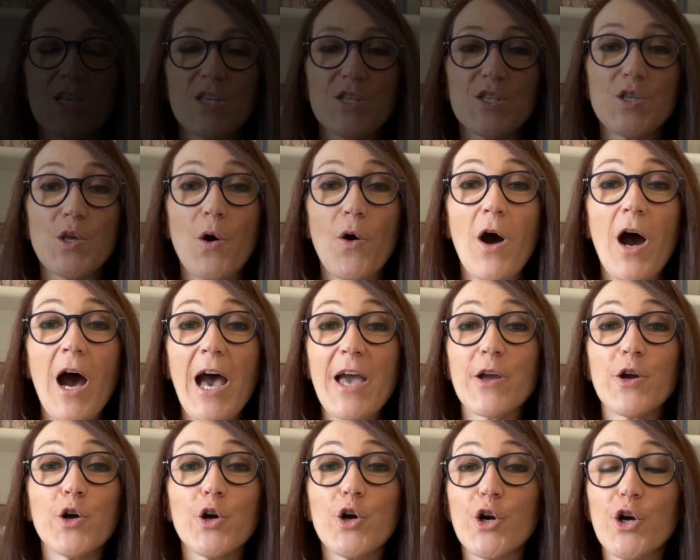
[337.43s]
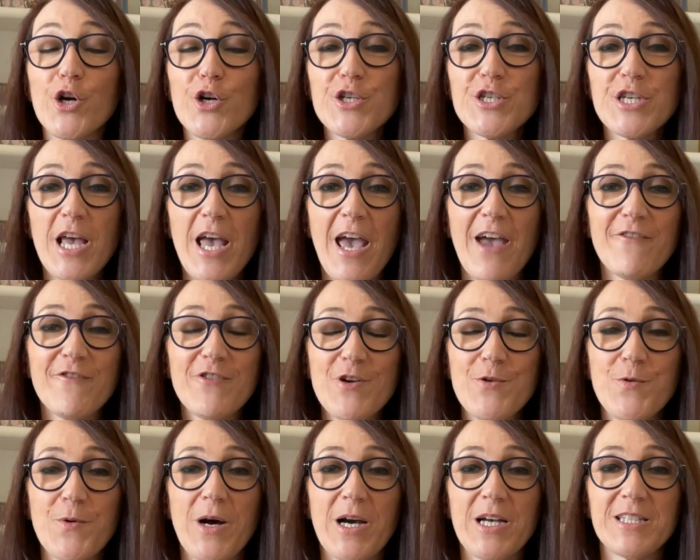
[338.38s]
So I urge
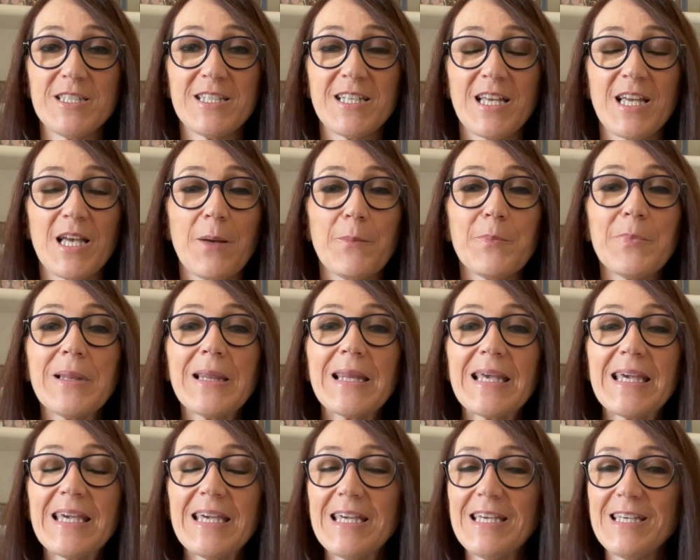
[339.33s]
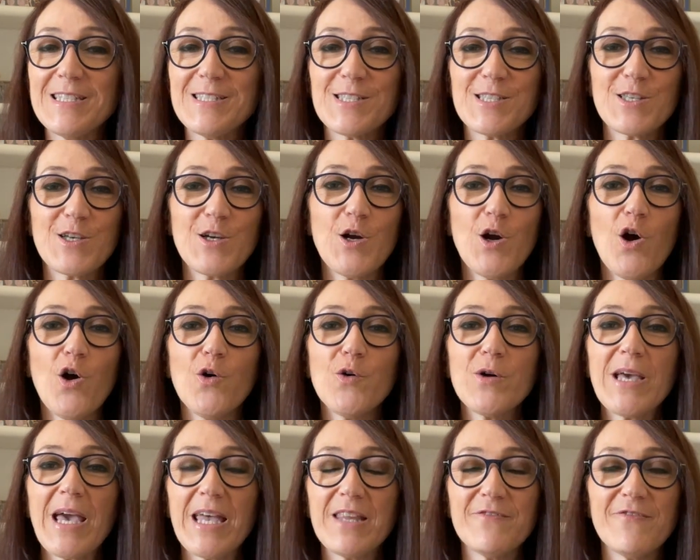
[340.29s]
everyone, please go
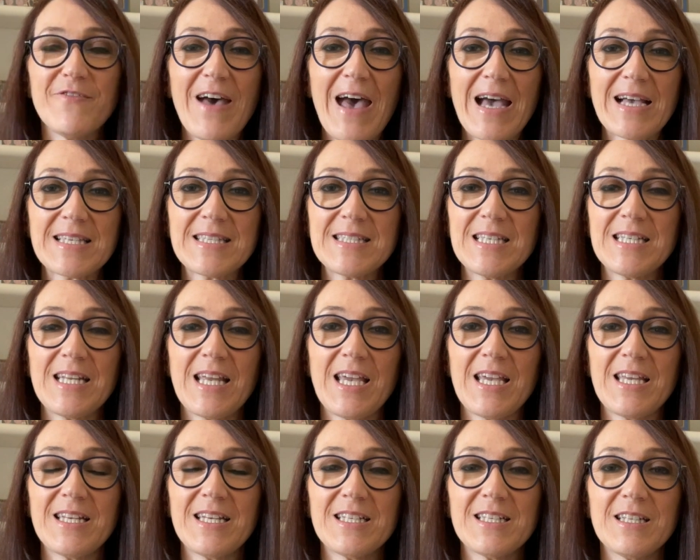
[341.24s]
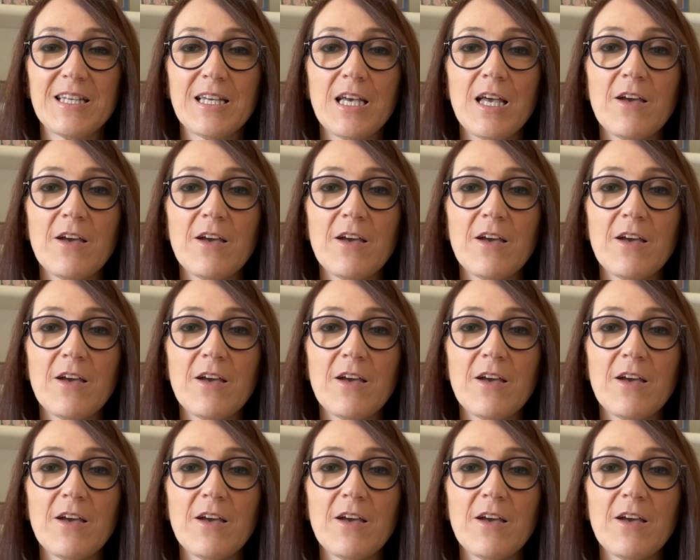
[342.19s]
get vaccinated.